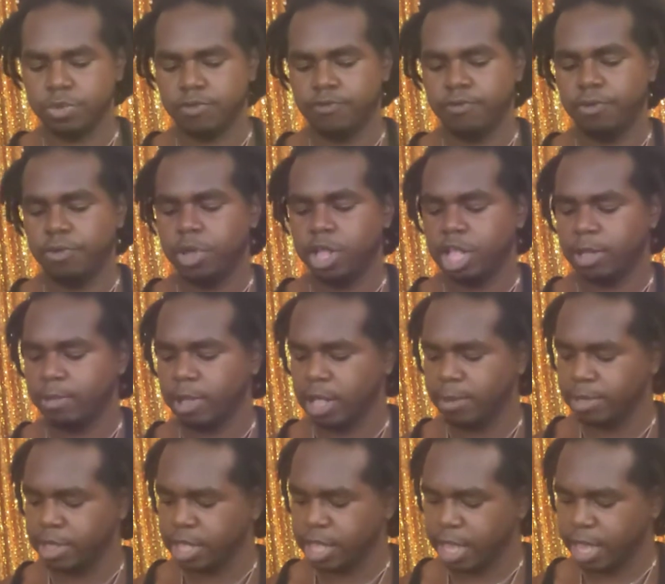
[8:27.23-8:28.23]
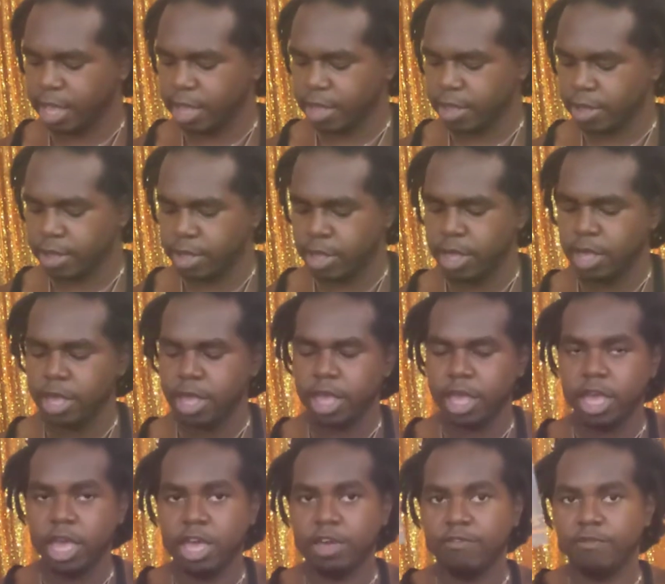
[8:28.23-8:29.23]
Who at the bottom of the deck?
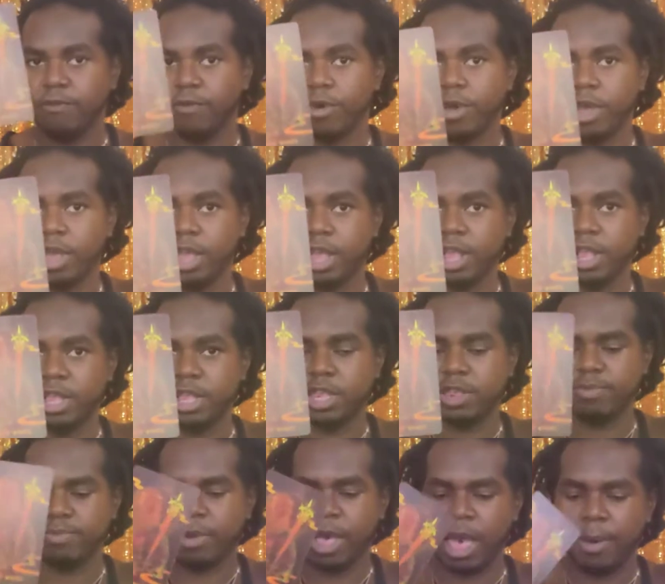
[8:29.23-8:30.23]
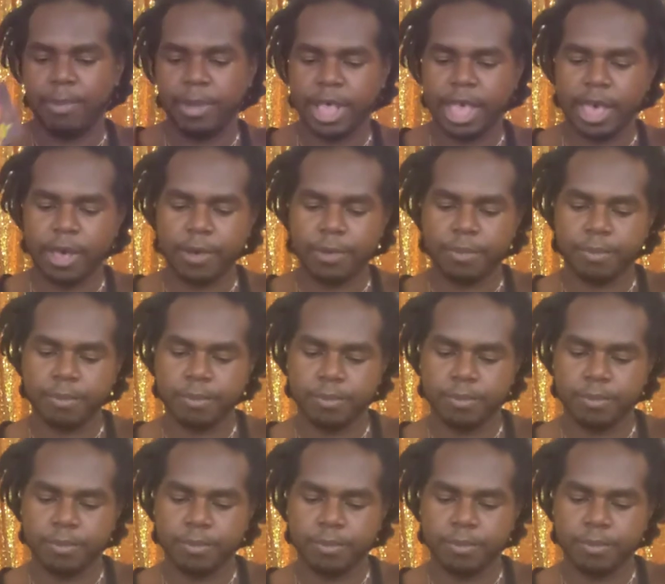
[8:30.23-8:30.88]
King of Wands popping out.